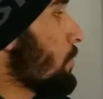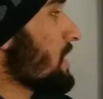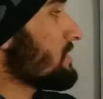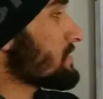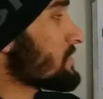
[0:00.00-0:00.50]

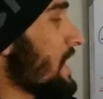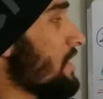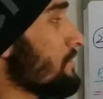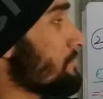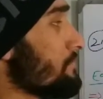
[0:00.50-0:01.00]
When the
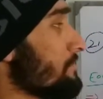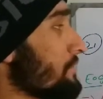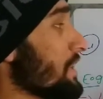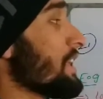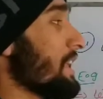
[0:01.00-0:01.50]
sound of
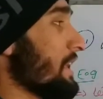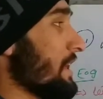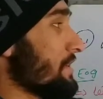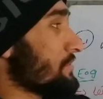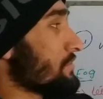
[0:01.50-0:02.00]

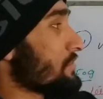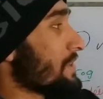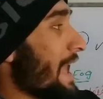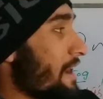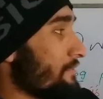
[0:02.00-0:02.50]
E
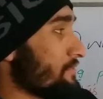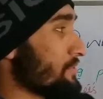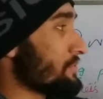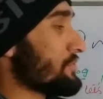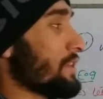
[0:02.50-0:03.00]
is
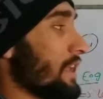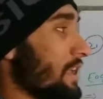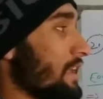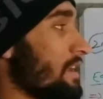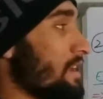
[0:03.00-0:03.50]
after
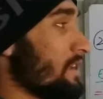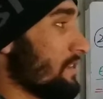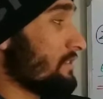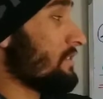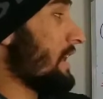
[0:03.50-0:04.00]
C,
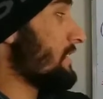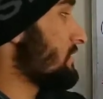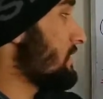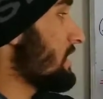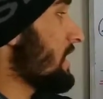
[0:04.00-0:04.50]

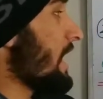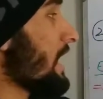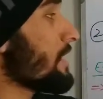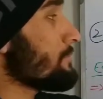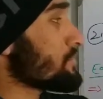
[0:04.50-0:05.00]
then
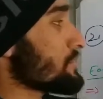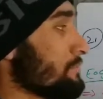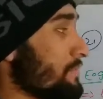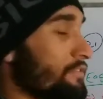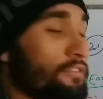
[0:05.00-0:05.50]
a comes
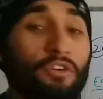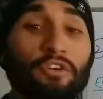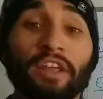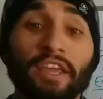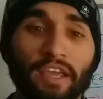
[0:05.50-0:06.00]

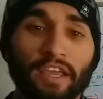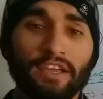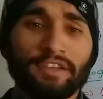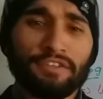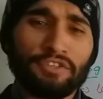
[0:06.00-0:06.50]
before
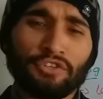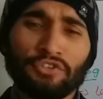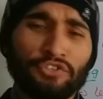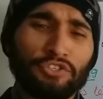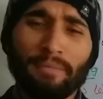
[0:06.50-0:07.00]
E. This
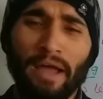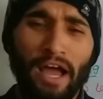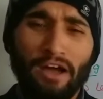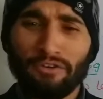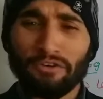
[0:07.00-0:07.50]
is
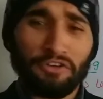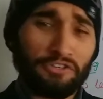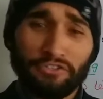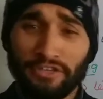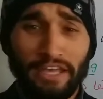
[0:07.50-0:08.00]
somehow
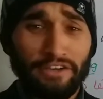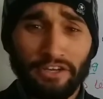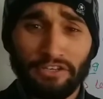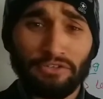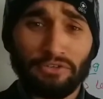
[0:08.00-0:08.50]

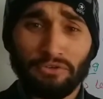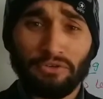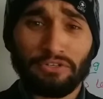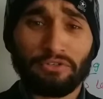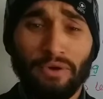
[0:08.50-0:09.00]
contrary to
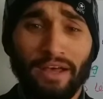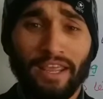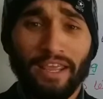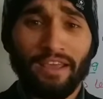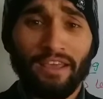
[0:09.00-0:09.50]
Rule
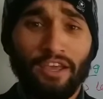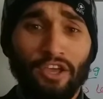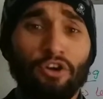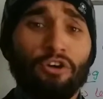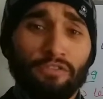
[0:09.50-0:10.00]
20.
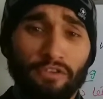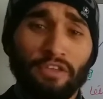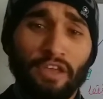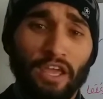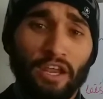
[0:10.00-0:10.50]
Over
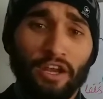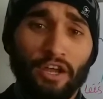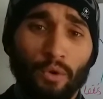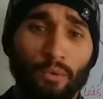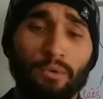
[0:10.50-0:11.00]
there,
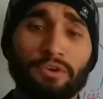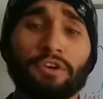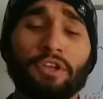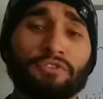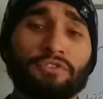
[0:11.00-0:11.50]
we were
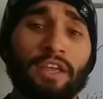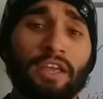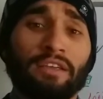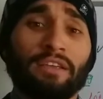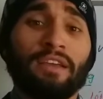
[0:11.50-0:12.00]

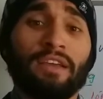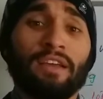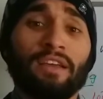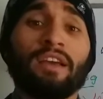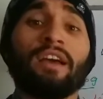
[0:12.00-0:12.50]

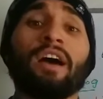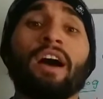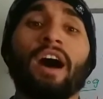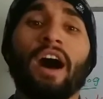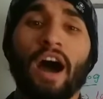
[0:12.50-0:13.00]
using
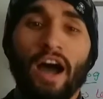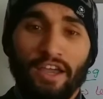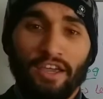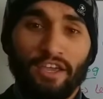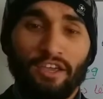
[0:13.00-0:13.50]

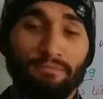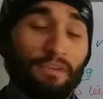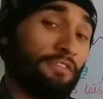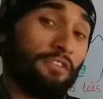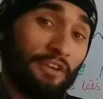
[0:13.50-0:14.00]
I
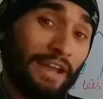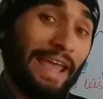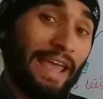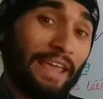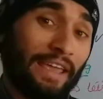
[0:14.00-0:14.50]
before
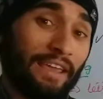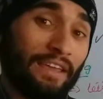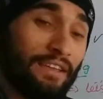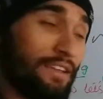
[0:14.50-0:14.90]
A,